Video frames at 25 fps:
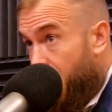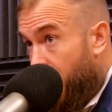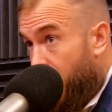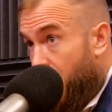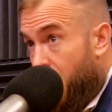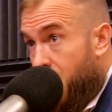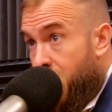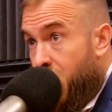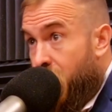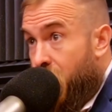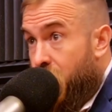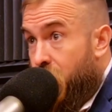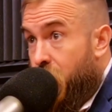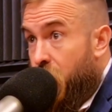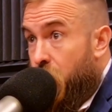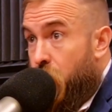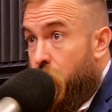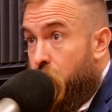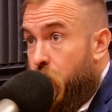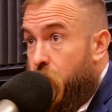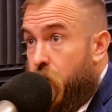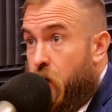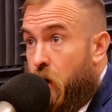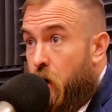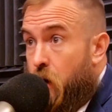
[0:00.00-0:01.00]
Like I think
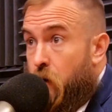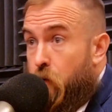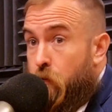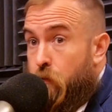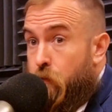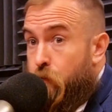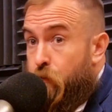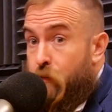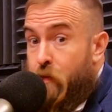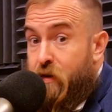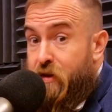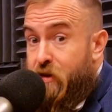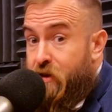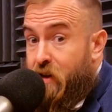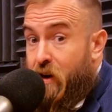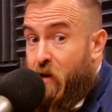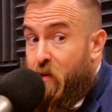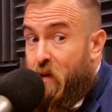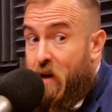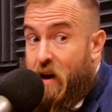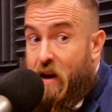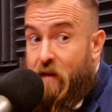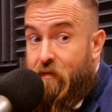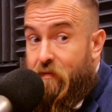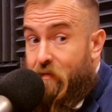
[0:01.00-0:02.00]
that, you know, just
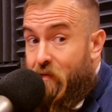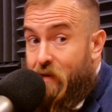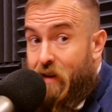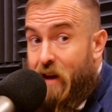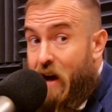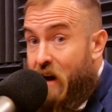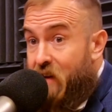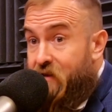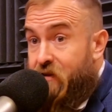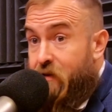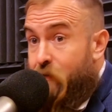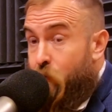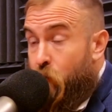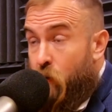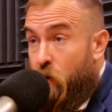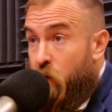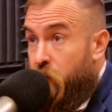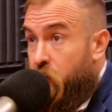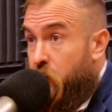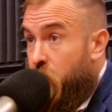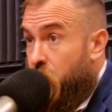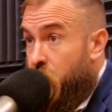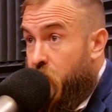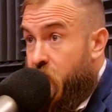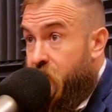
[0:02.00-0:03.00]
like we have lots of
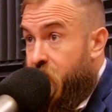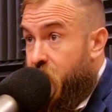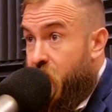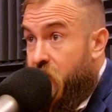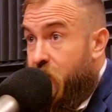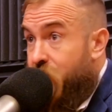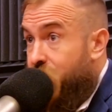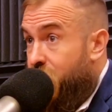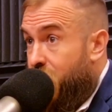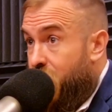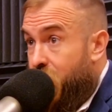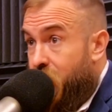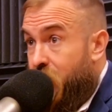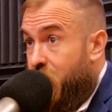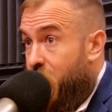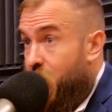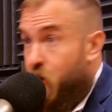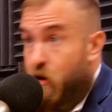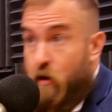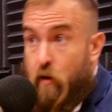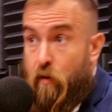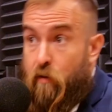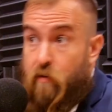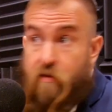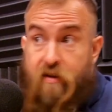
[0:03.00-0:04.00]
world currencies that
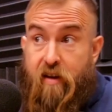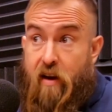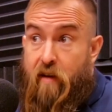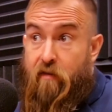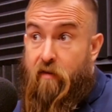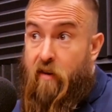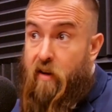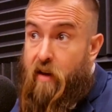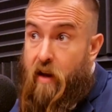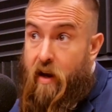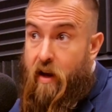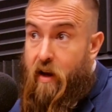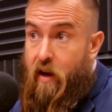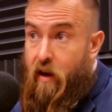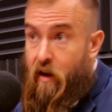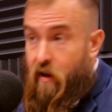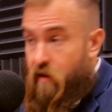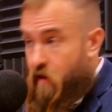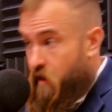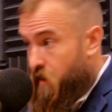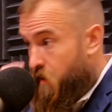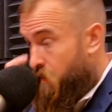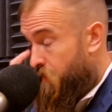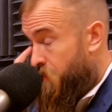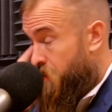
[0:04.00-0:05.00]
get used every day,
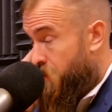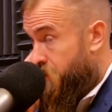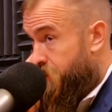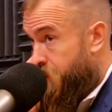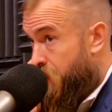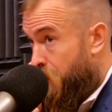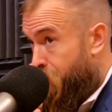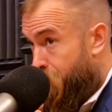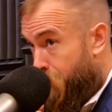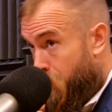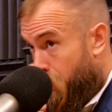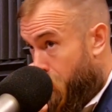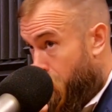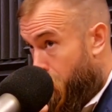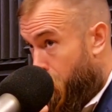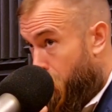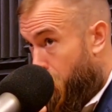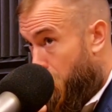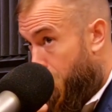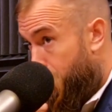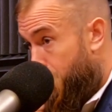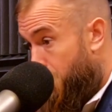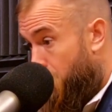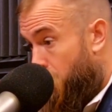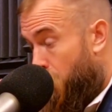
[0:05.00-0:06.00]
I think it'll be the same thing in
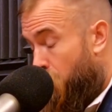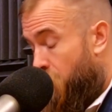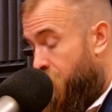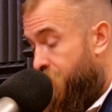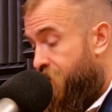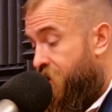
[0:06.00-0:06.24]
crypto.